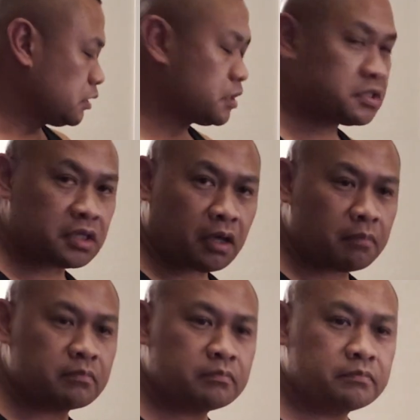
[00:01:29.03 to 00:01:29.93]
because
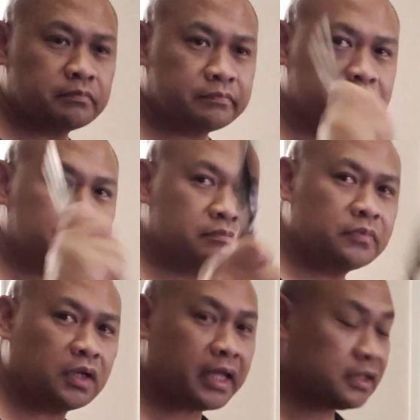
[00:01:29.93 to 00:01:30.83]

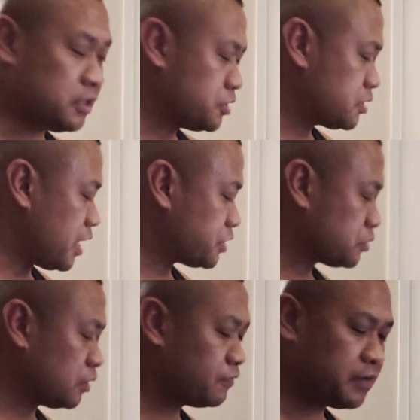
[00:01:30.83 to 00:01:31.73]
you're likely to slash
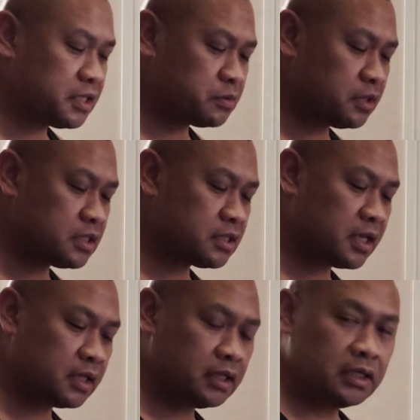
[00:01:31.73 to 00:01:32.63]
your own face with this
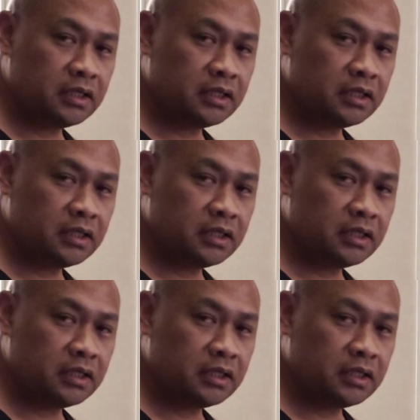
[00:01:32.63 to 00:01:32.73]
thing.